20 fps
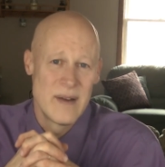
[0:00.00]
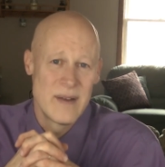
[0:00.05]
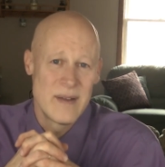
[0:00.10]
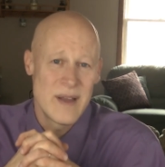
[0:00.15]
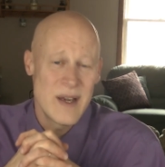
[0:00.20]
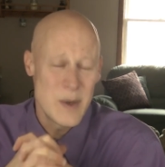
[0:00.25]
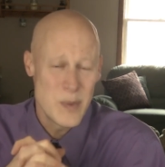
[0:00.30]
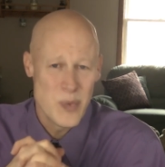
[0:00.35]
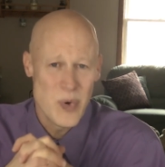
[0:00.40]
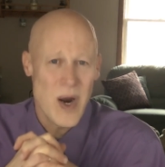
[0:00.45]

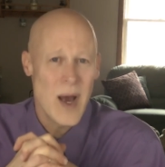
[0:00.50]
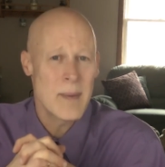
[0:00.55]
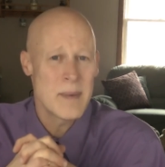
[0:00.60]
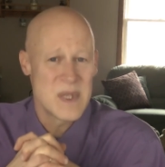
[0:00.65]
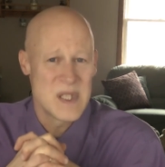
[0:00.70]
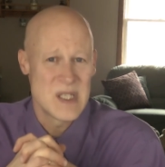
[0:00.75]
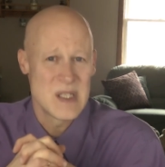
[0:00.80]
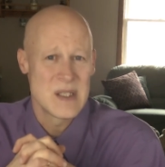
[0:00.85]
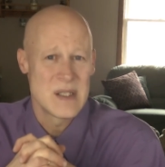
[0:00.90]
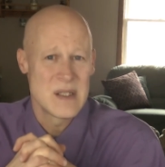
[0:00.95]
that He
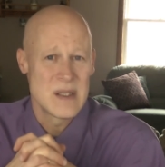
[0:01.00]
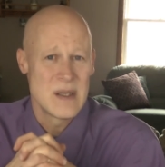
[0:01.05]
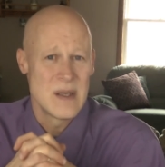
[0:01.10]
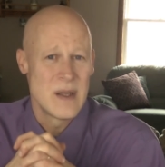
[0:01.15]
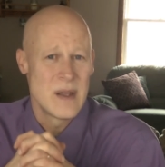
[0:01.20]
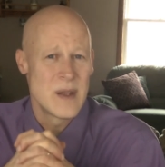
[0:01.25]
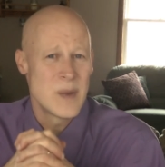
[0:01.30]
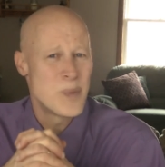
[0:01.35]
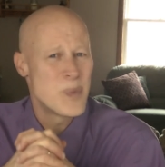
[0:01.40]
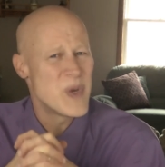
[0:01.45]
promises,
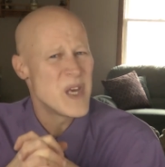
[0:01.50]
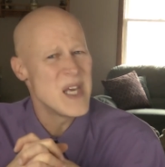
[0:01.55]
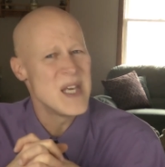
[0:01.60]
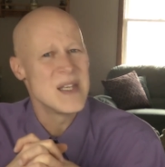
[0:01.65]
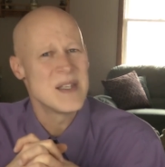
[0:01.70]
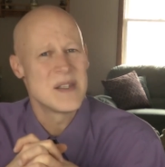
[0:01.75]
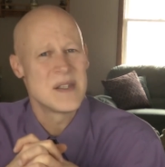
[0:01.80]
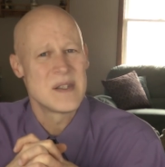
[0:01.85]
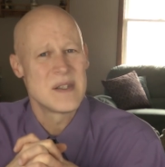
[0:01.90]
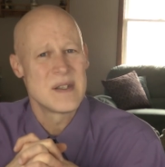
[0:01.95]
the
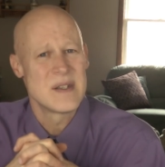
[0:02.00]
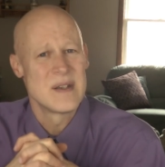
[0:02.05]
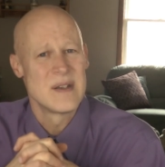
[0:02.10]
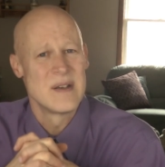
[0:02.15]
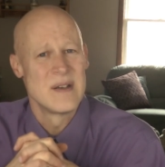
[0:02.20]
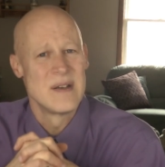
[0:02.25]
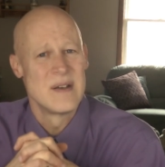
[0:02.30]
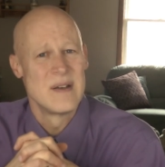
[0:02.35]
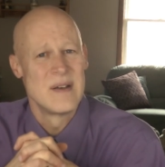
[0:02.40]
peace